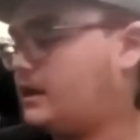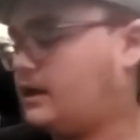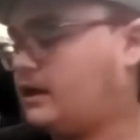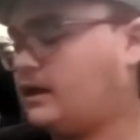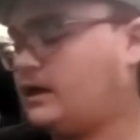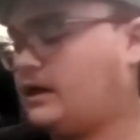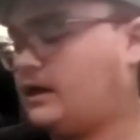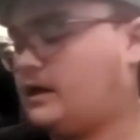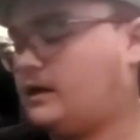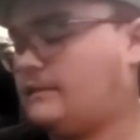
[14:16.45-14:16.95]

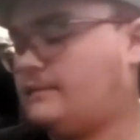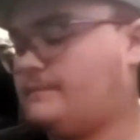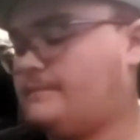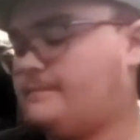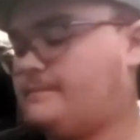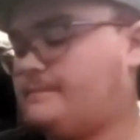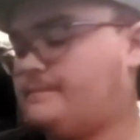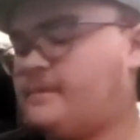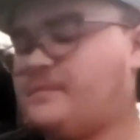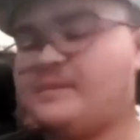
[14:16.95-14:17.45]

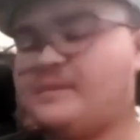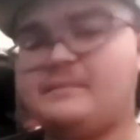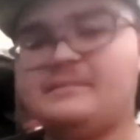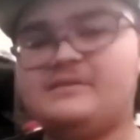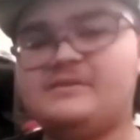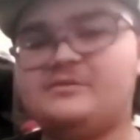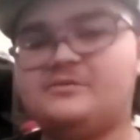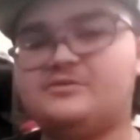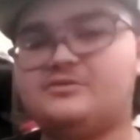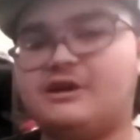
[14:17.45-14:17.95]
But
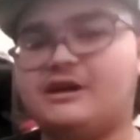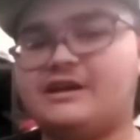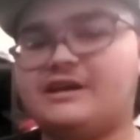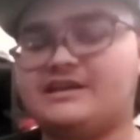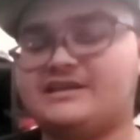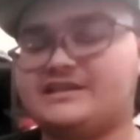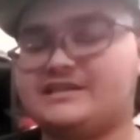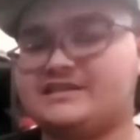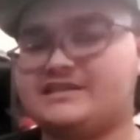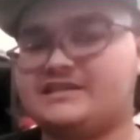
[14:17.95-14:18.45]
maybe don't try and
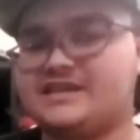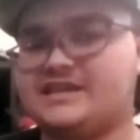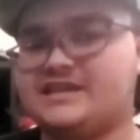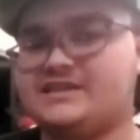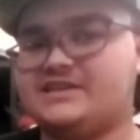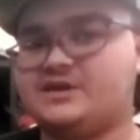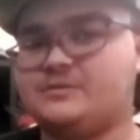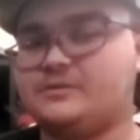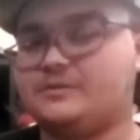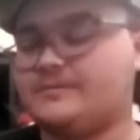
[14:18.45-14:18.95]
get this
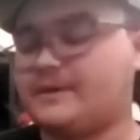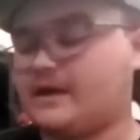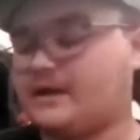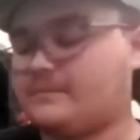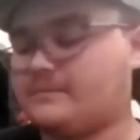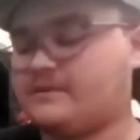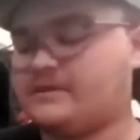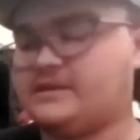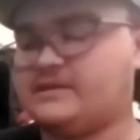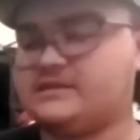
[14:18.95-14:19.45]
double
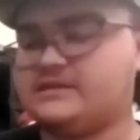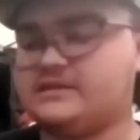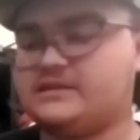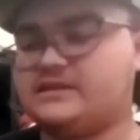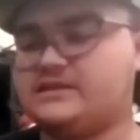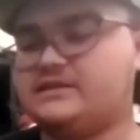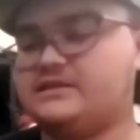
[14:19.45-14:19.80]
pack, because